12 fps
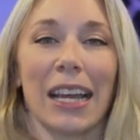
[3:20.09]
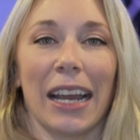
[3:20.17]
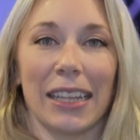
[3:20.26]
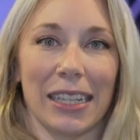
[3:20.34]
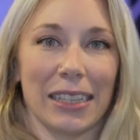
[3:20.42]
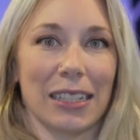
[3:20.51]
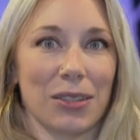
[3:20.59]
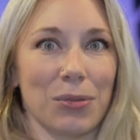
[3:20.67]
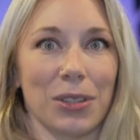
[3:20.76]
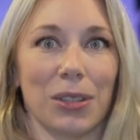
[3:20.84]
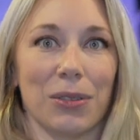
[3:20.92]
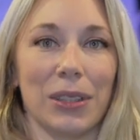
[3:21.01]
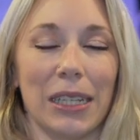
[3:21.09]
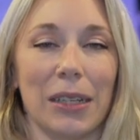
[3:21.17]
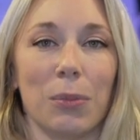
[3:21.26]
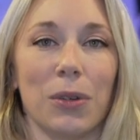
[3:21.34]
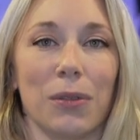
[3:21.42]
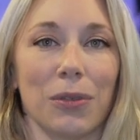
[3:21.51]
I think that's really
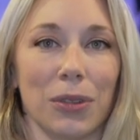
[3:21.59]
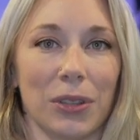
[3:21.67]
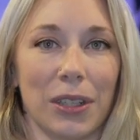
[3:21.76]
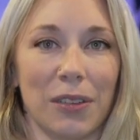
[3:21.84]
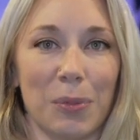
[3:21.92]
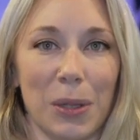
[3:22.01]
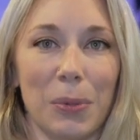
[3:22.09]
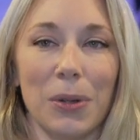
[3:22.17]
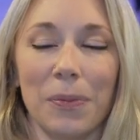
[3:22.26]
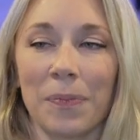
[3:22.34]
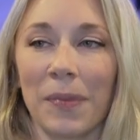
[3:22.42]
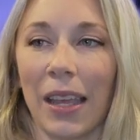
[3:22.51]
relatable for a lot of people.